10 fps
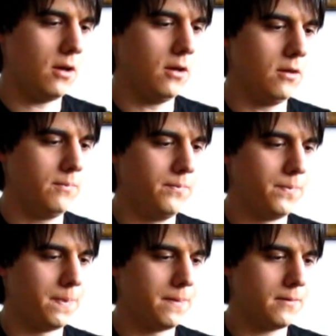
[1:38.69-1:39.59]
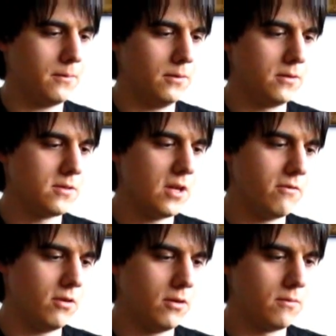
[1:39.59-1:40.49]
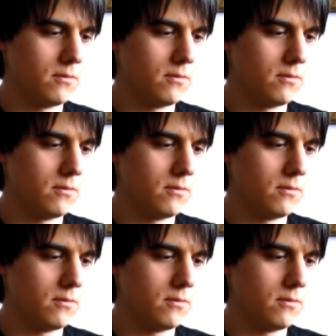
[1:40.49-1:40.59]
Want to save it.